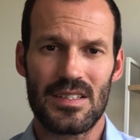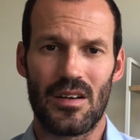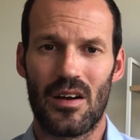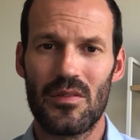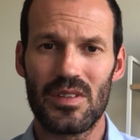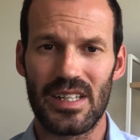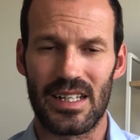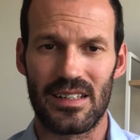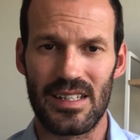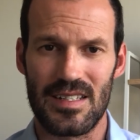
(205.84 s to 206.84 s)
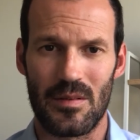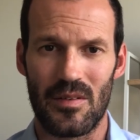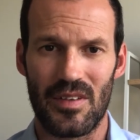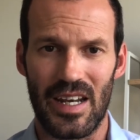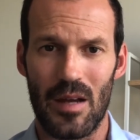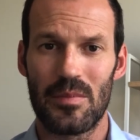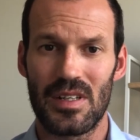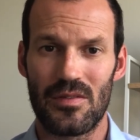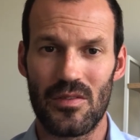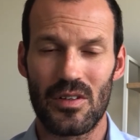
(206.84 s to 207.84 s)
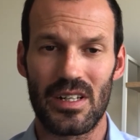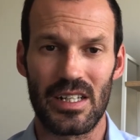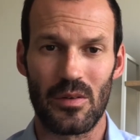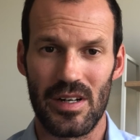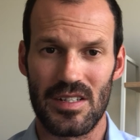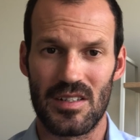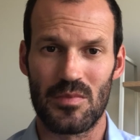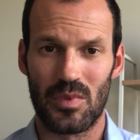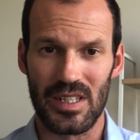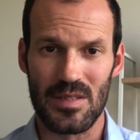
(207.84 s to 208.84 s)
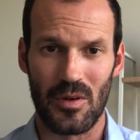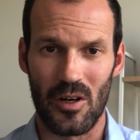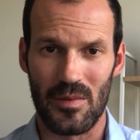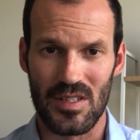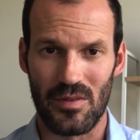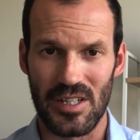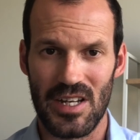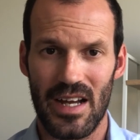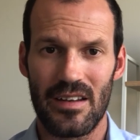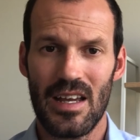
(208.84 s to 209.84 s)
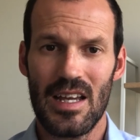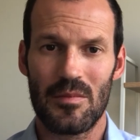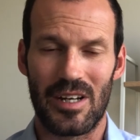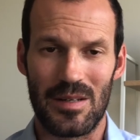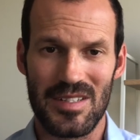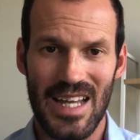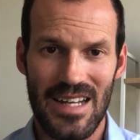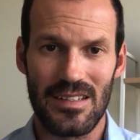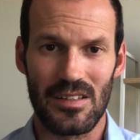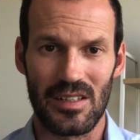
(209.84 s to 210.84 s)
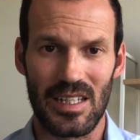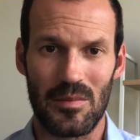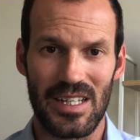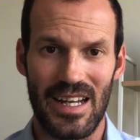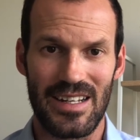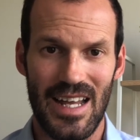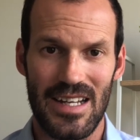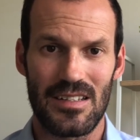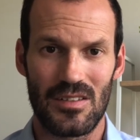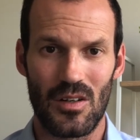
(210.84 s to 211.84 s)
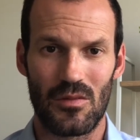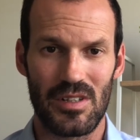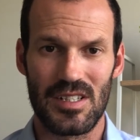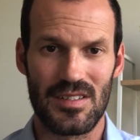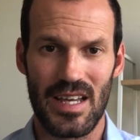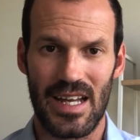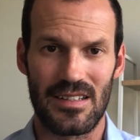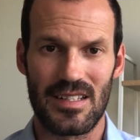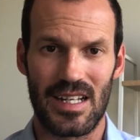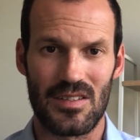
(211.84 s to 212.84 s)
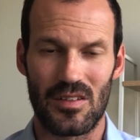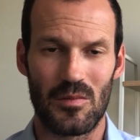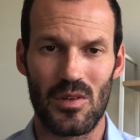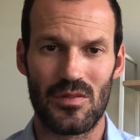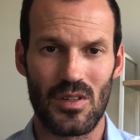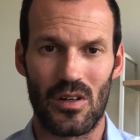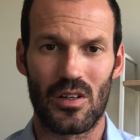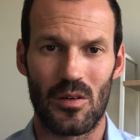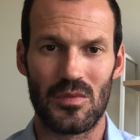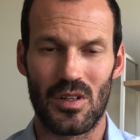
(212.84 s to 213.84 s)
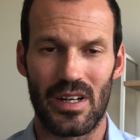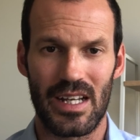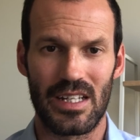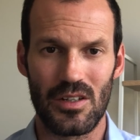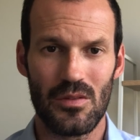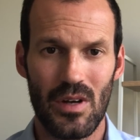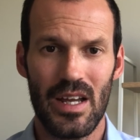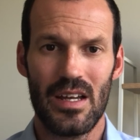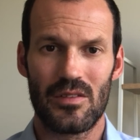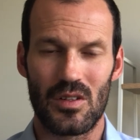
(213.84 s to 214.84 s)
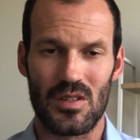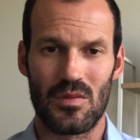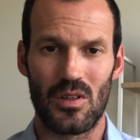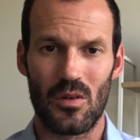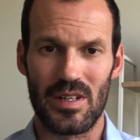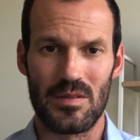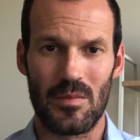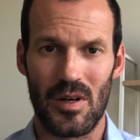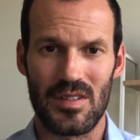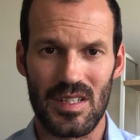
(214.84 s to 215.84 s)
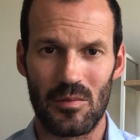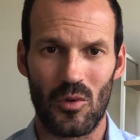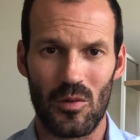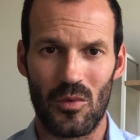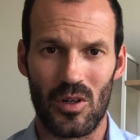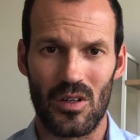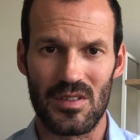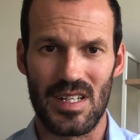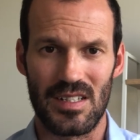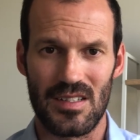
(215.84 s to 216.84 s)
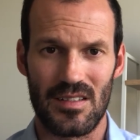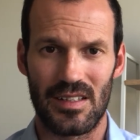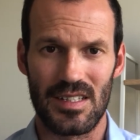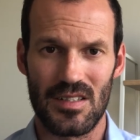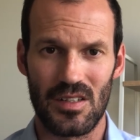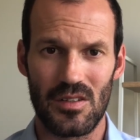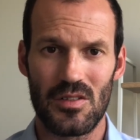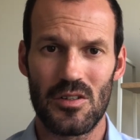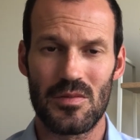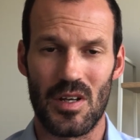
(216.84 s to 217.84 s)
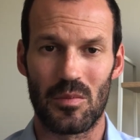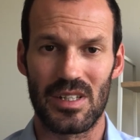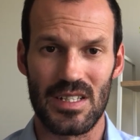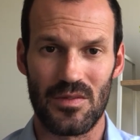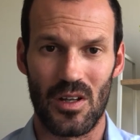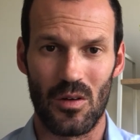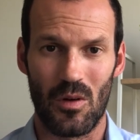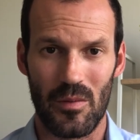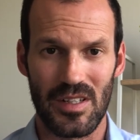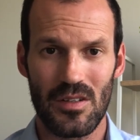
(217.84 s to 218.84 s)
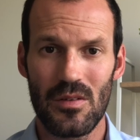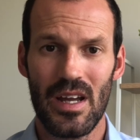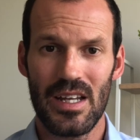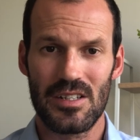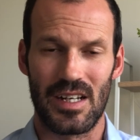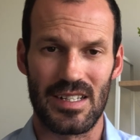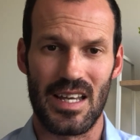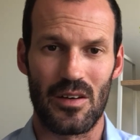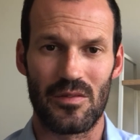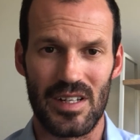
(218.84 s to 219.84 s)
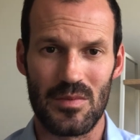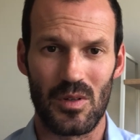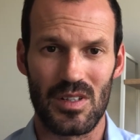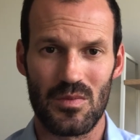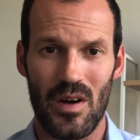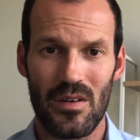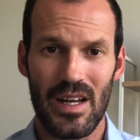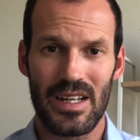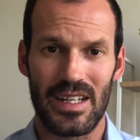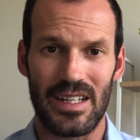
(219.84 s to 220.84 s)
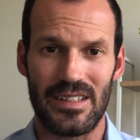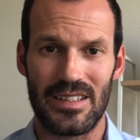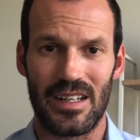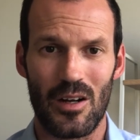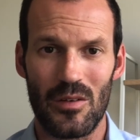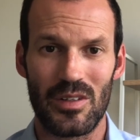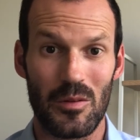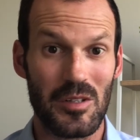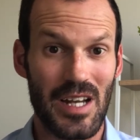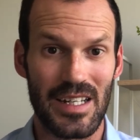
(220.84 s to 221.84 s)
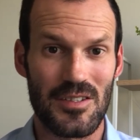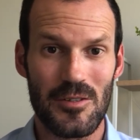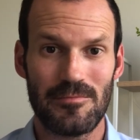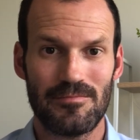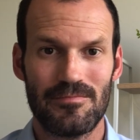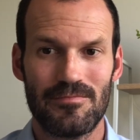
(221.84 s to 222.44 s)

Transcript: So hopefully that clears some of that up. If you've got any questions, please by all means reach out. My name is Nat. You can get me at nat.richards@textonthemove.com.au. Of course, we'll always be posting more and more content just like this to YouTube, so please follow what we do. Check us out on Facebook as well, and hopefully we'll be chatting soon.